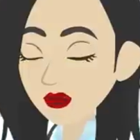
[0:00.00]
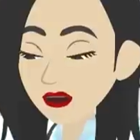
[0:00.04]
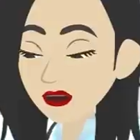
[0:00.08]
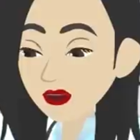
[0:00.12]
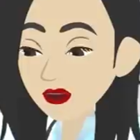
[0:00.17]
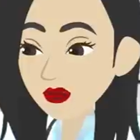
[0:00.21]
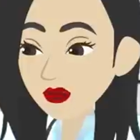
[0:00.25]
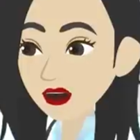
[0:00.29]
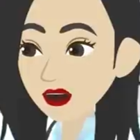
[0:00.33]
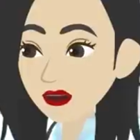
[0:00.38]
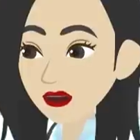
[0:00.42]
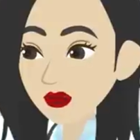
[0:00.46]
your
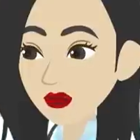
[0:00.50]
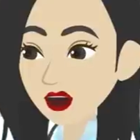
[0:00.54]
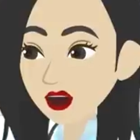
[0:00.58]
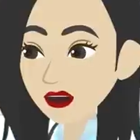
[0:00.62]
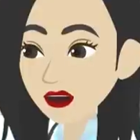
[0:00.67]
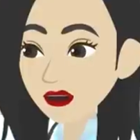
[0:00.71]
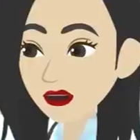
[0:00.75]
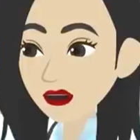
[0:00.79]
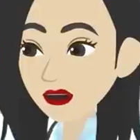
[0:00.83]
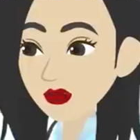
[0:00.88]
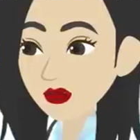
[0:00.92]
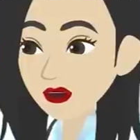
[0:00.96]

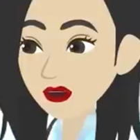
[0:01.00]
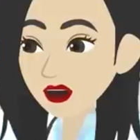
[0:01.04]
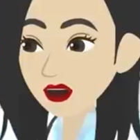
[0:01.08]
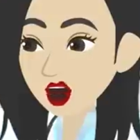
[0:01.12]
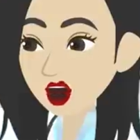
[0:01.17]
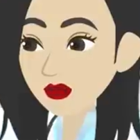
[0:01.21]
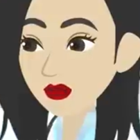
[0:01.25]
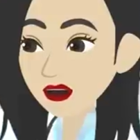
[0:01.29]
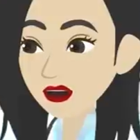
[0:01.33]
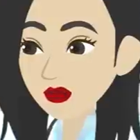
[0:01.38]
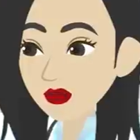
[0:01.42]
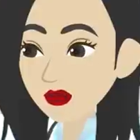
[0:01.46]
autonomic
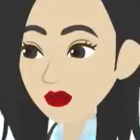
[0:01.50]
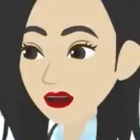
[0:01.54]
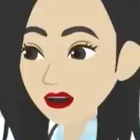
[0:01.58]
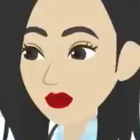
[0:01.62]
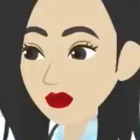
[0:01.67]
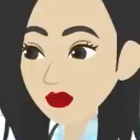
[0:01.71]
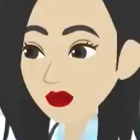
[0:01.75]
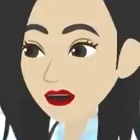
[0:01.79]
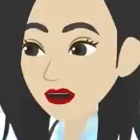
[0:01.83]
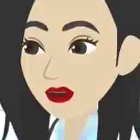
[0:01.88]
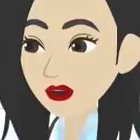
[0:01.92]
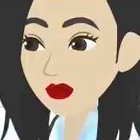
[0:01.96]
nervous
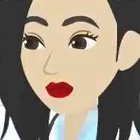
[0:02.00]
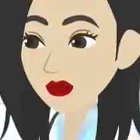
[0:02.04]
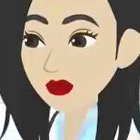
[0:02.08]
system.